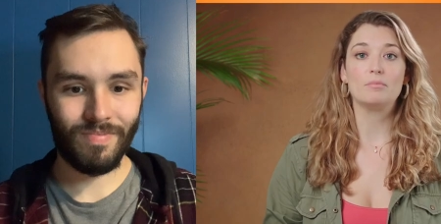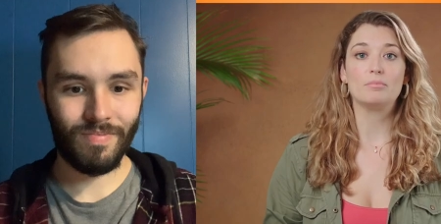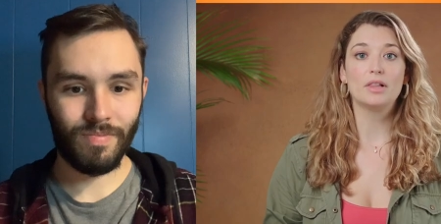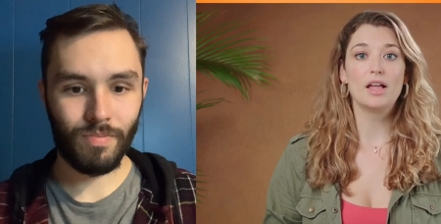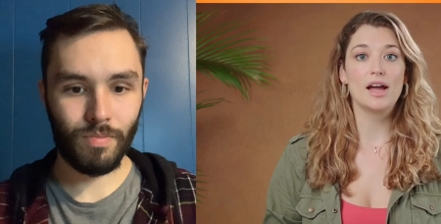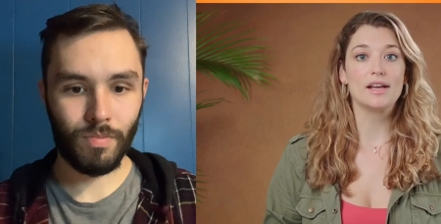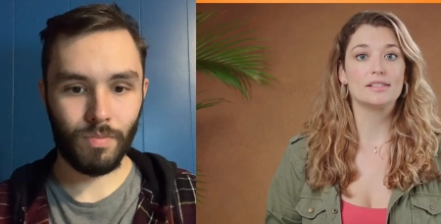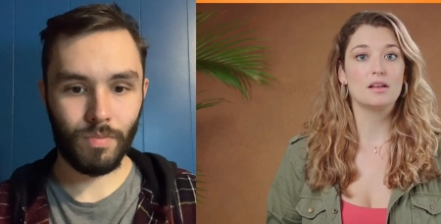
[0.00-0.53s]

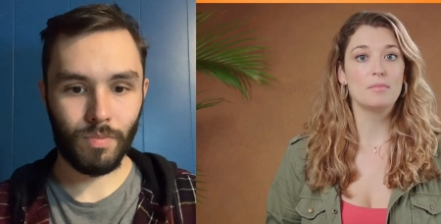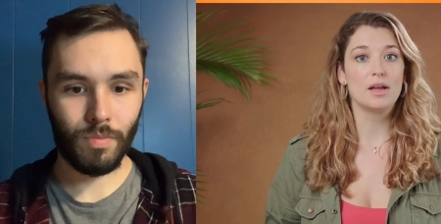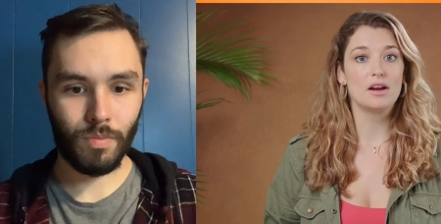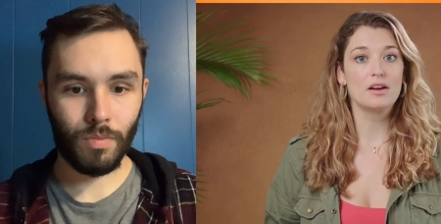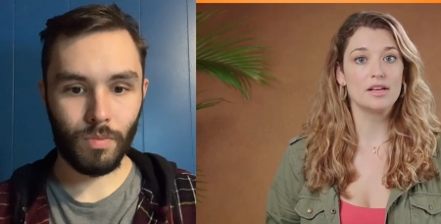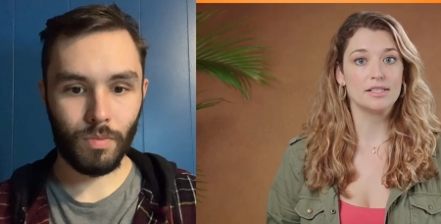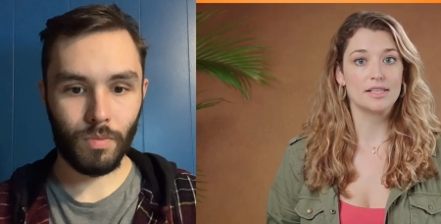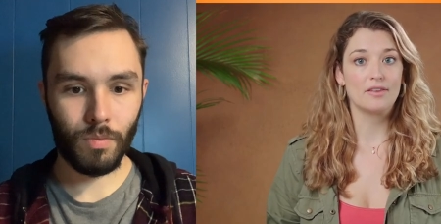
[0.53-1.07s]
Speaker 1: imply some
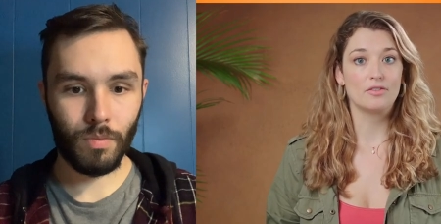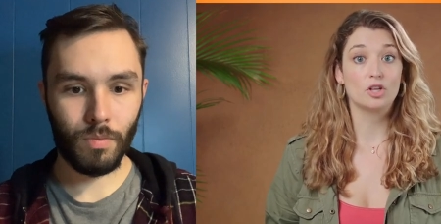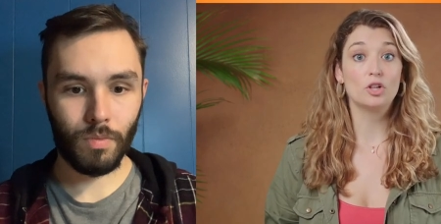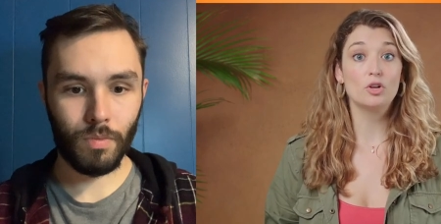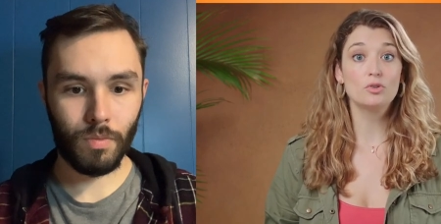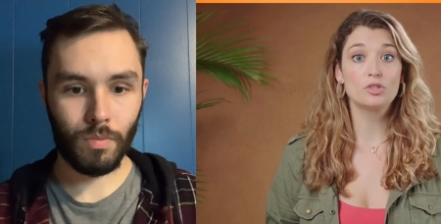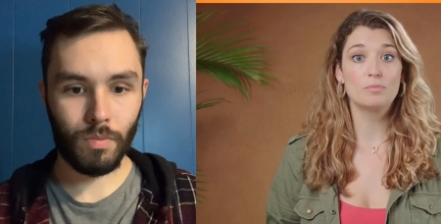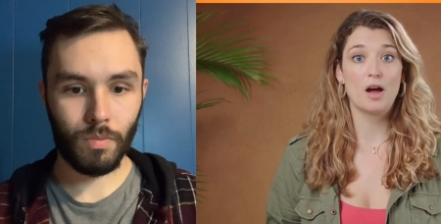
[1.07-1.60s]
areas have a
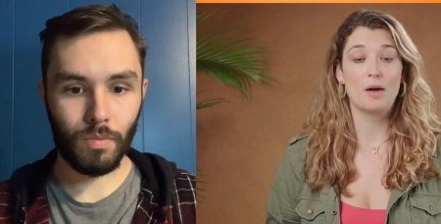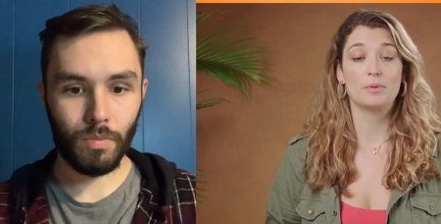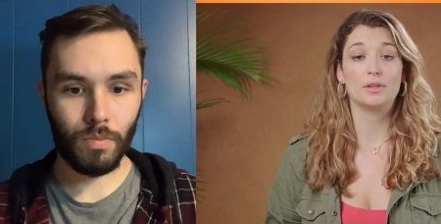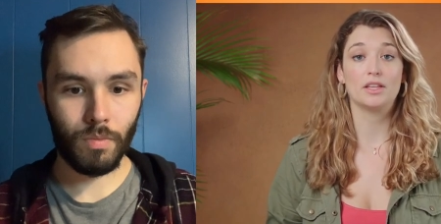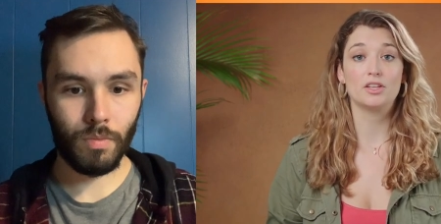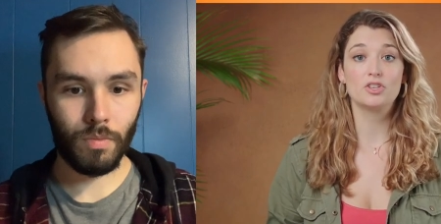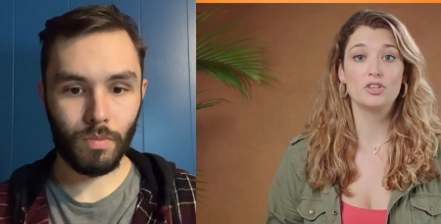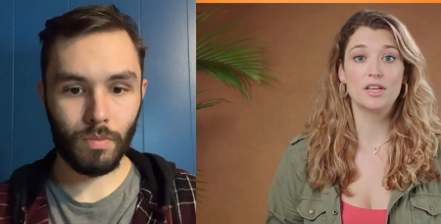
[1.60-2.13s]
closer
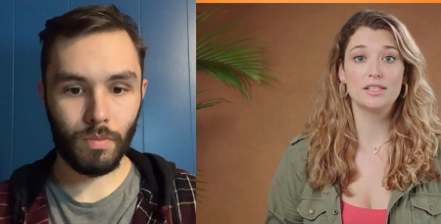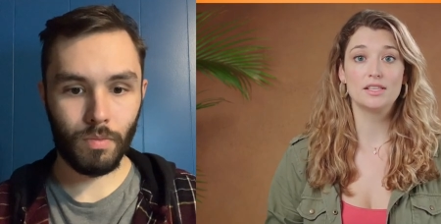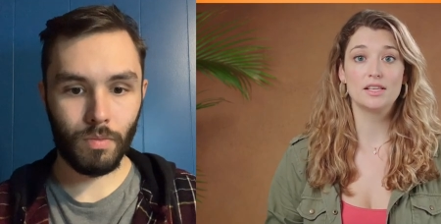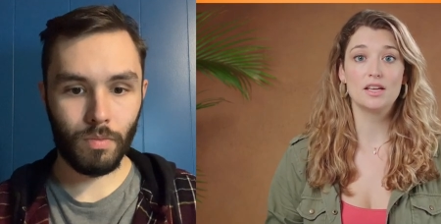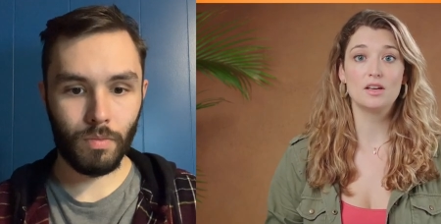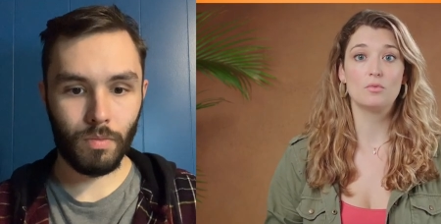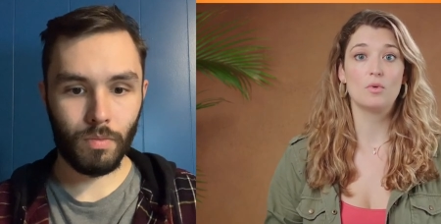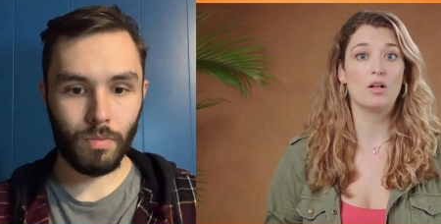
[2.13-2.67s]
population
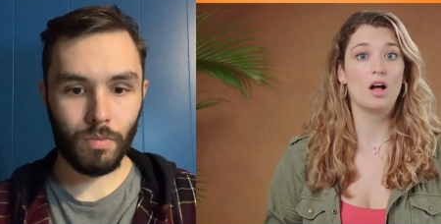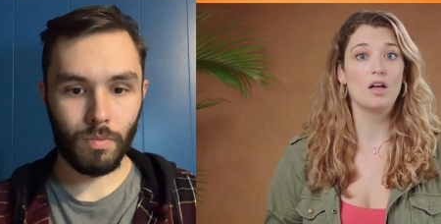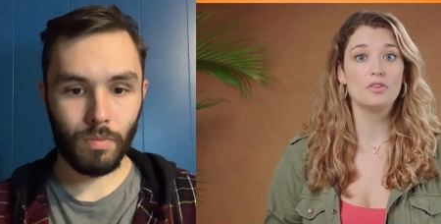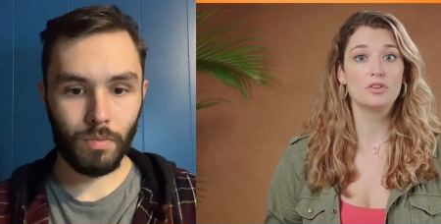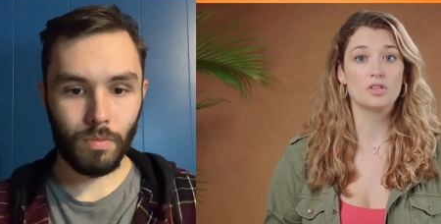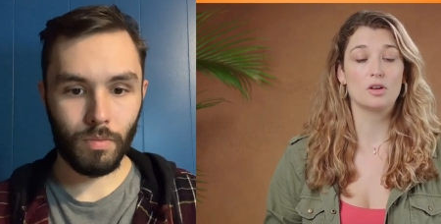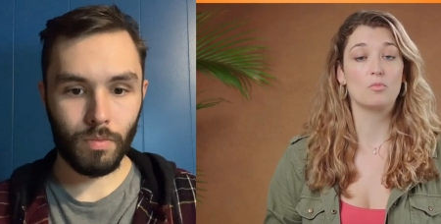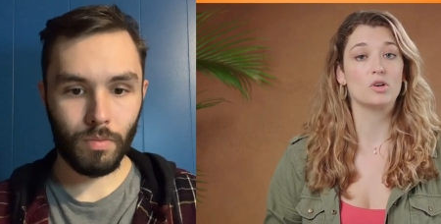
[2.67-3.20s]
density while
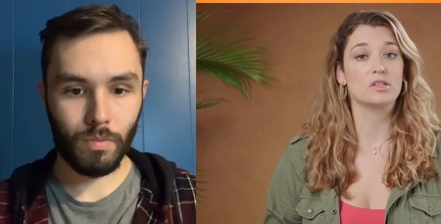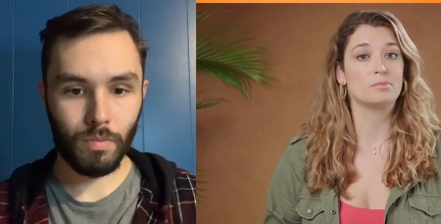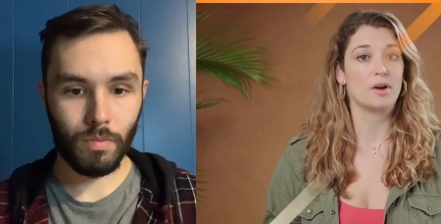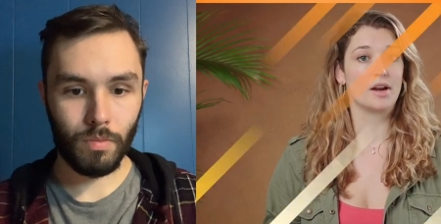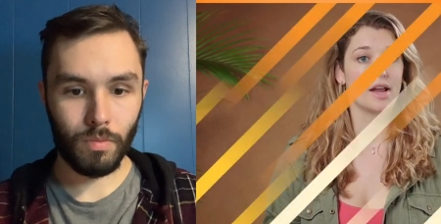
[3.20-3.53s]
others are more spread